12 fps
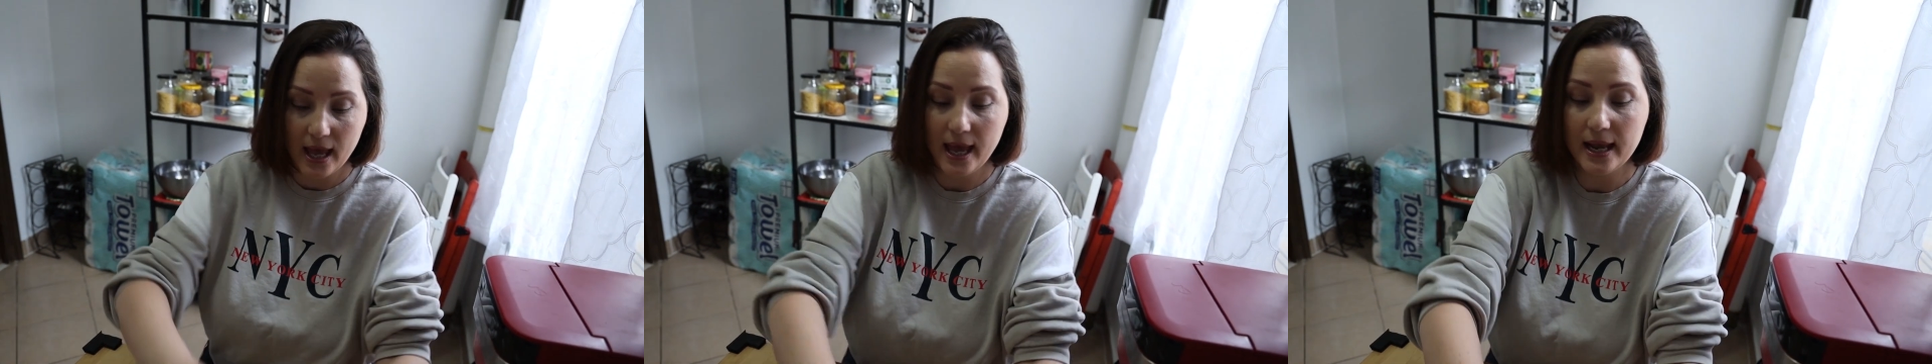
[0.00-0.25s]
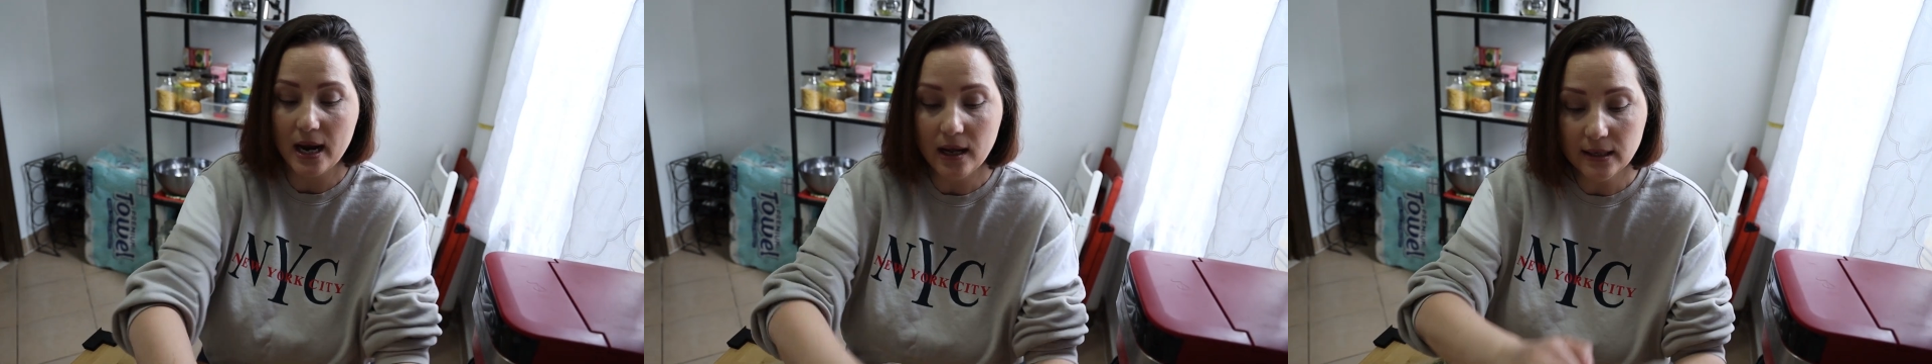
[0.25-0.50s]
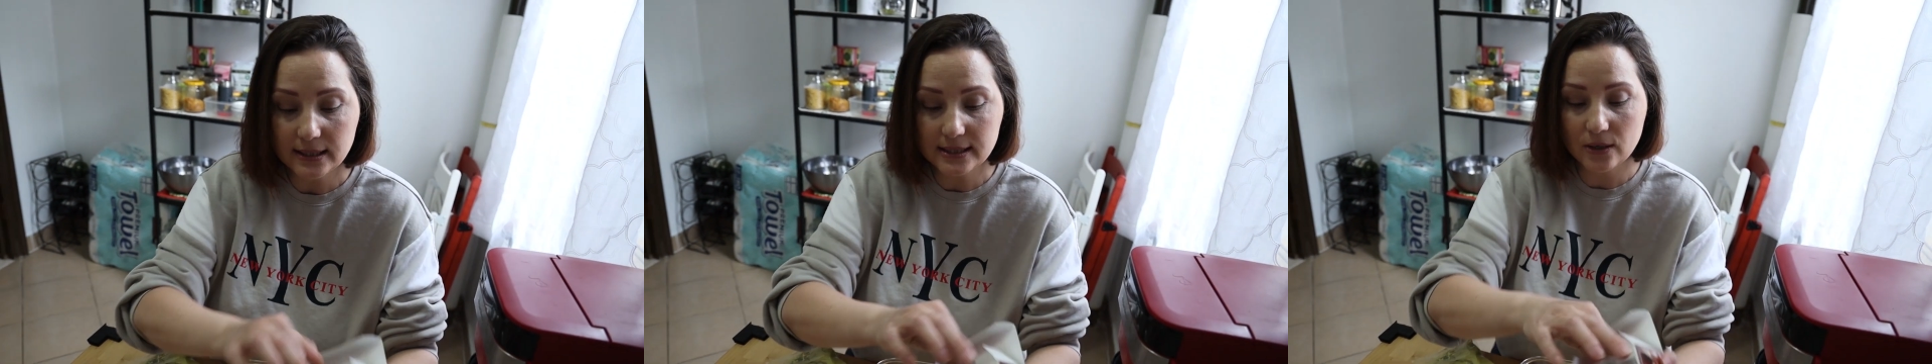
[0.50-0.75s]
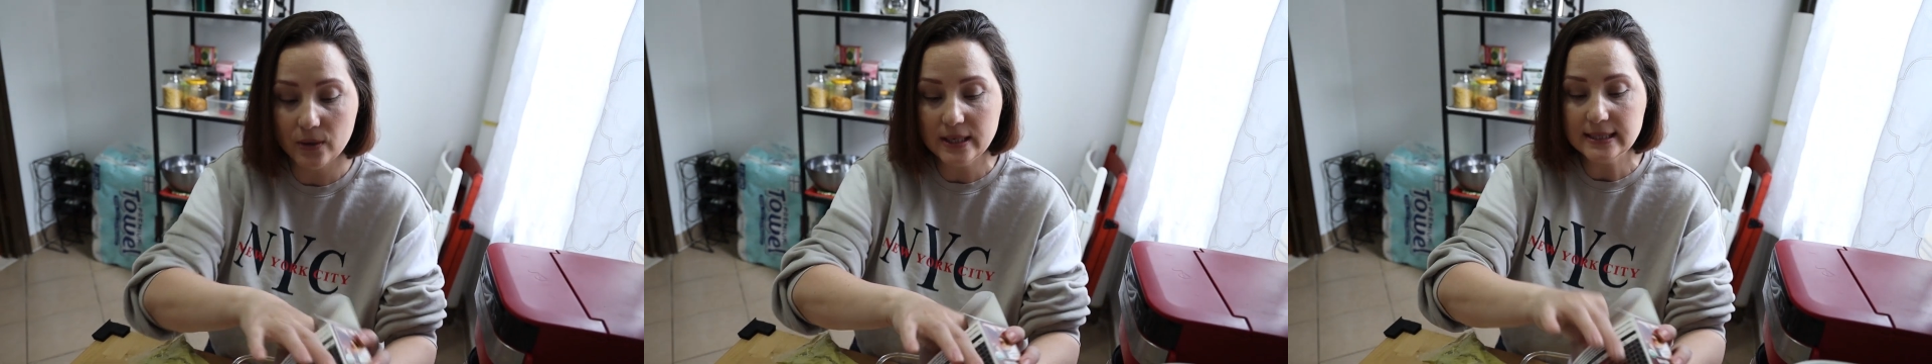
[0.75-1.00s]
And
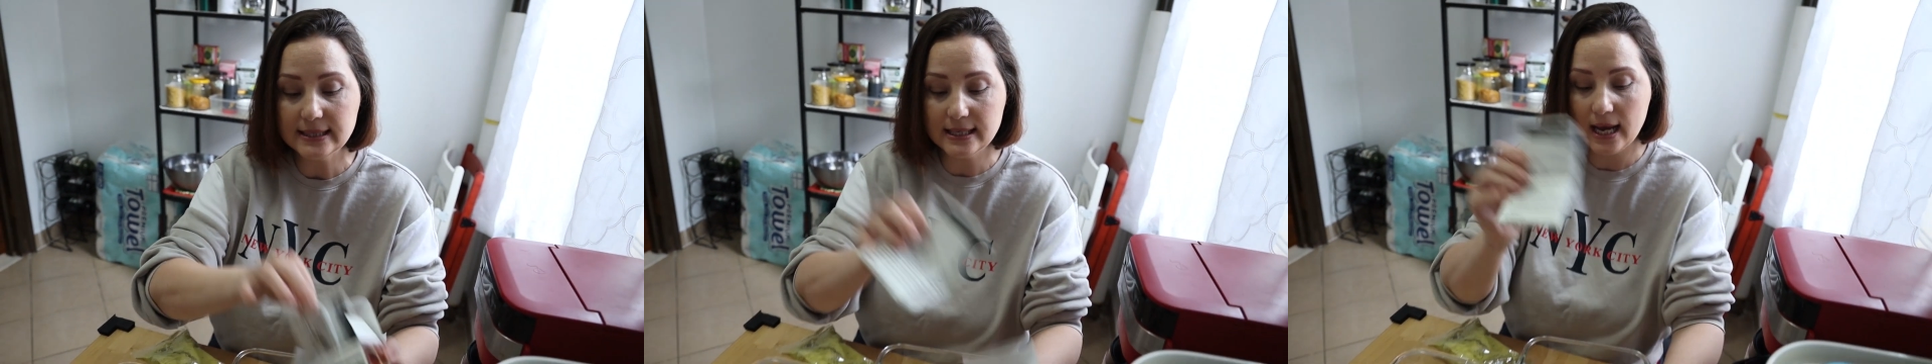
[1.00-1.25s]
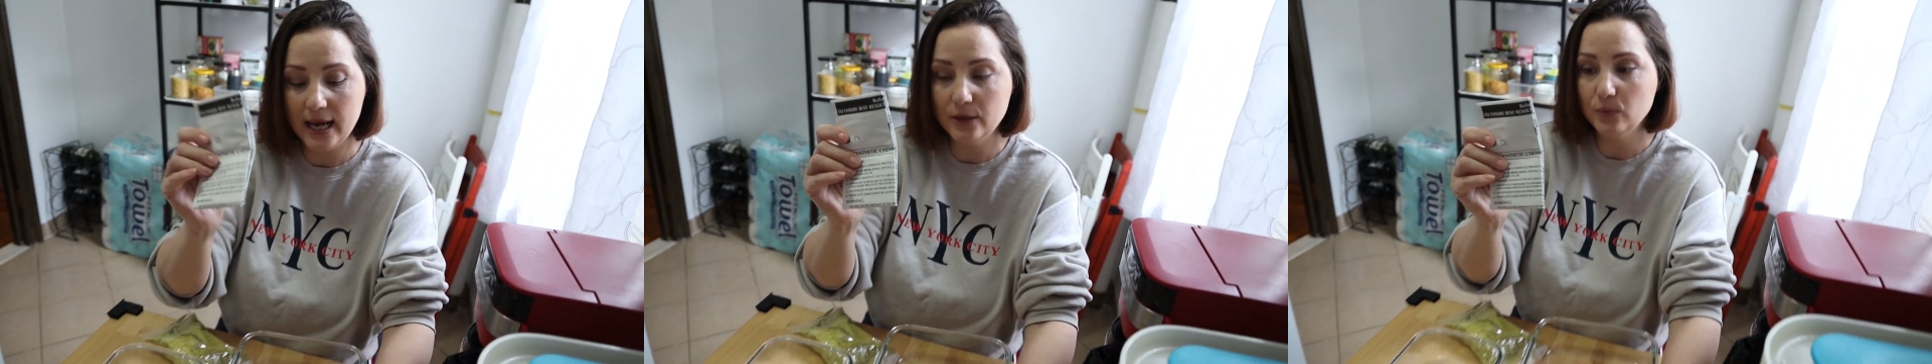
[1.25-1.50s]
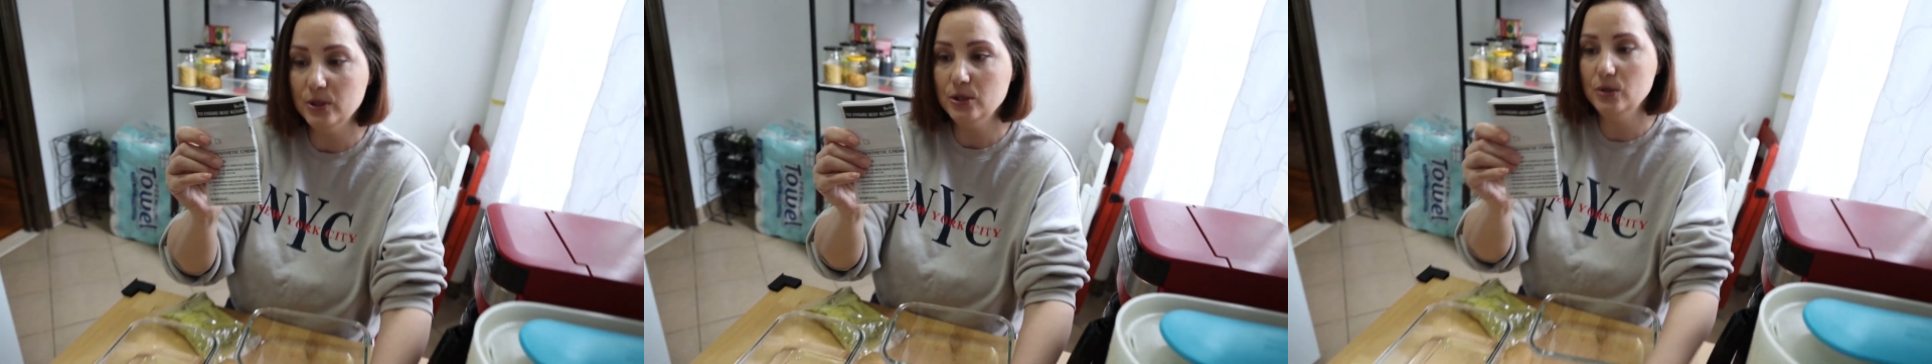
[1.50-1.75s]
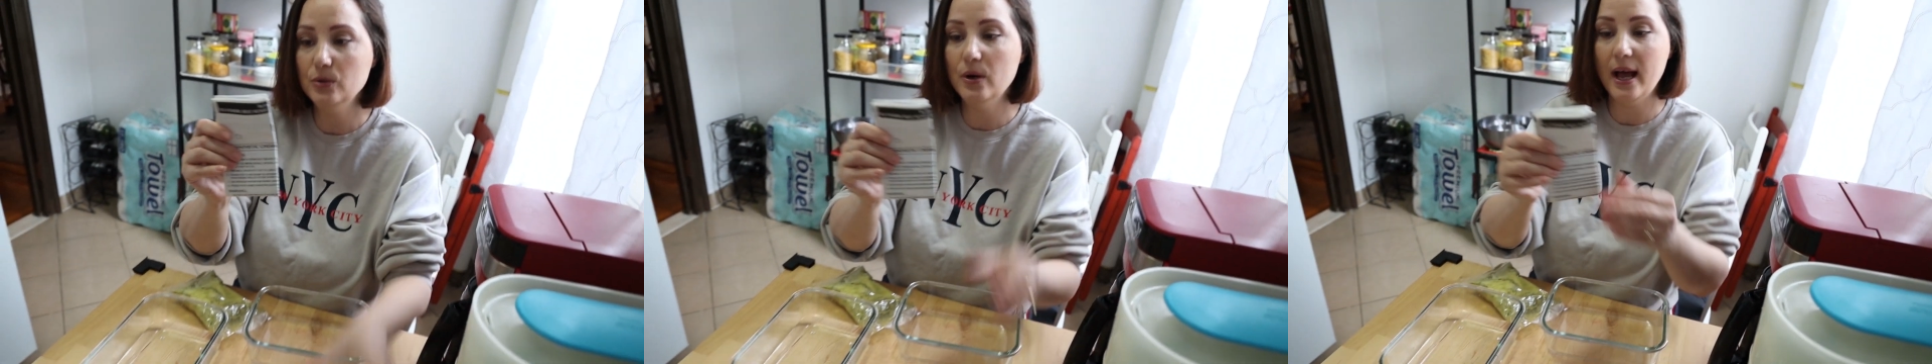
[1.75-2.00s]
also inside we
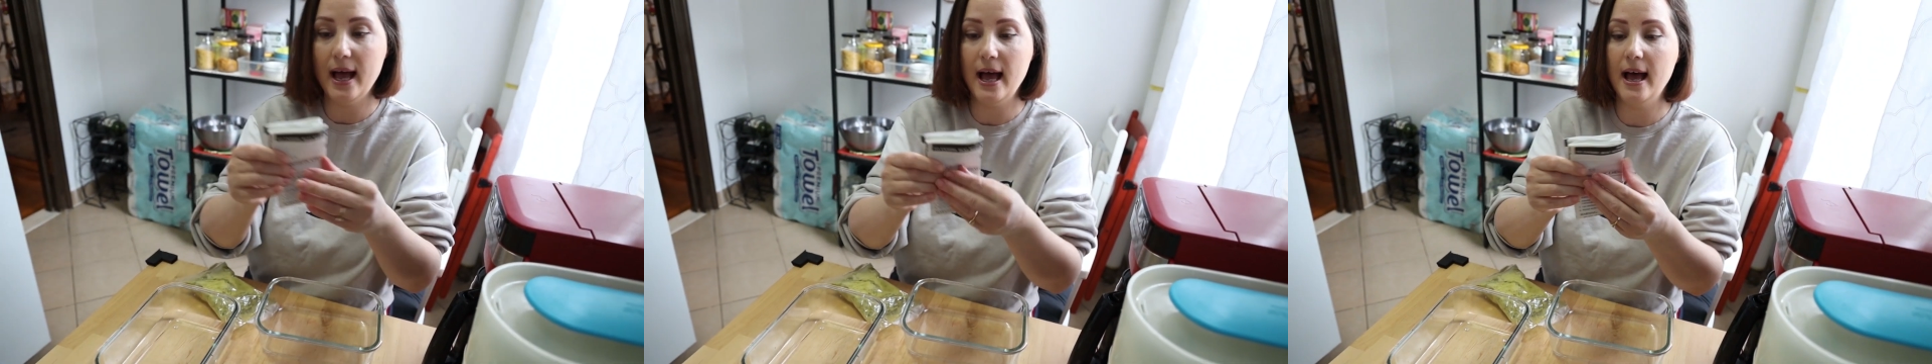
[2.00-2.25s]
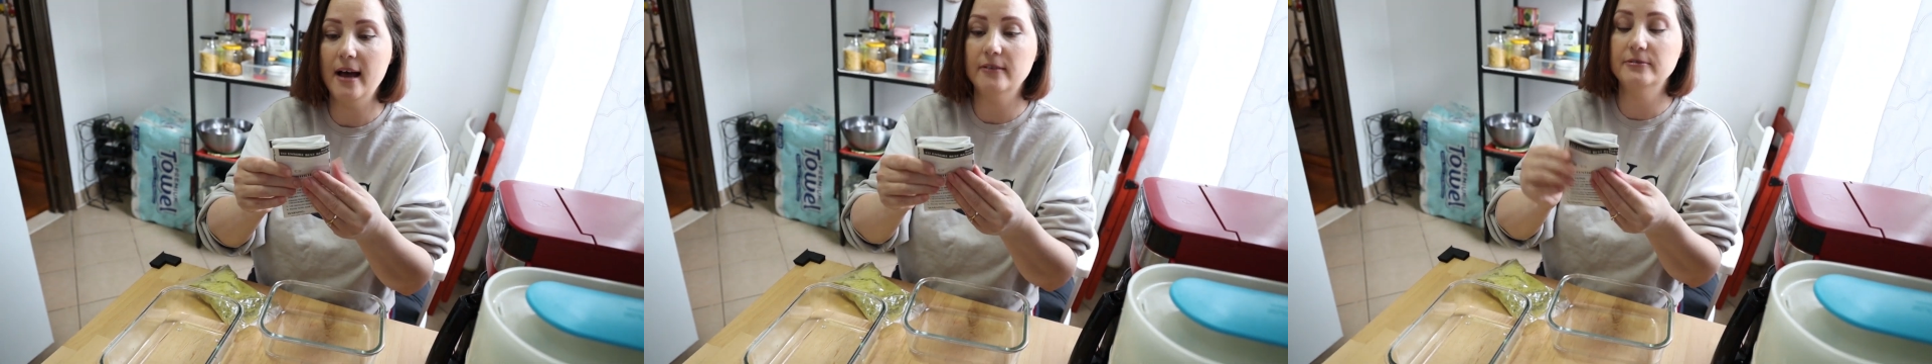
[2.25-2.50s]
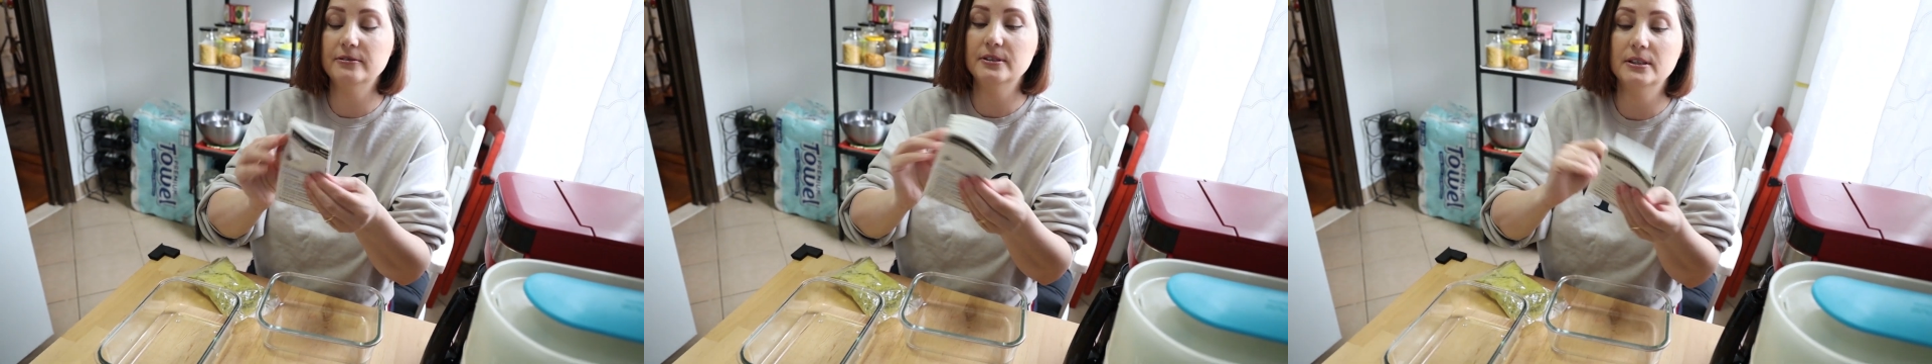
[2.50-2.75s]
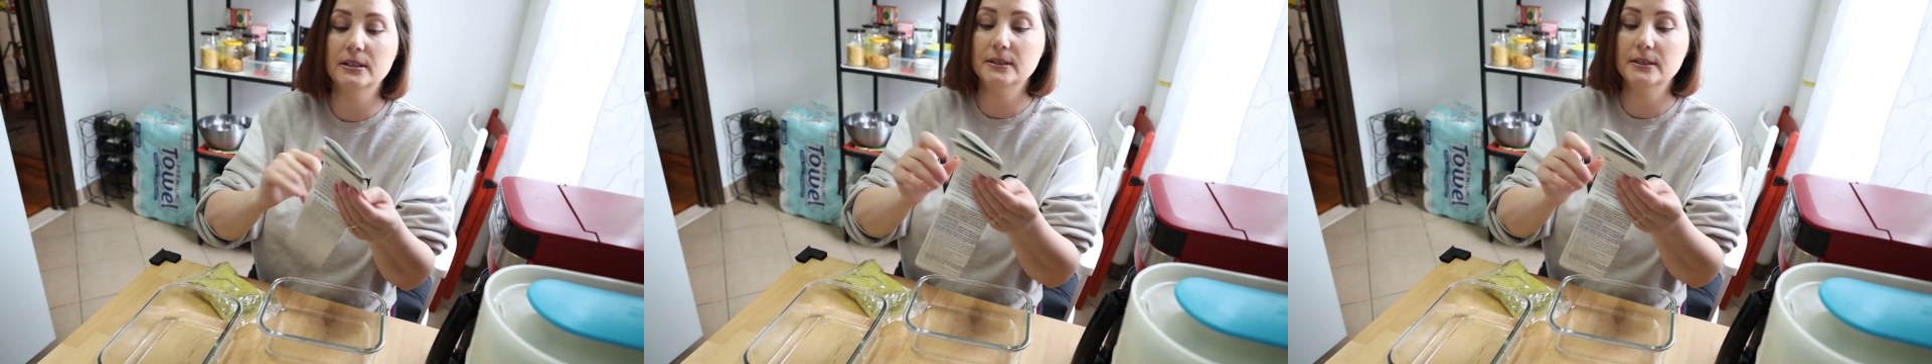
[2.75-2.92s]
do have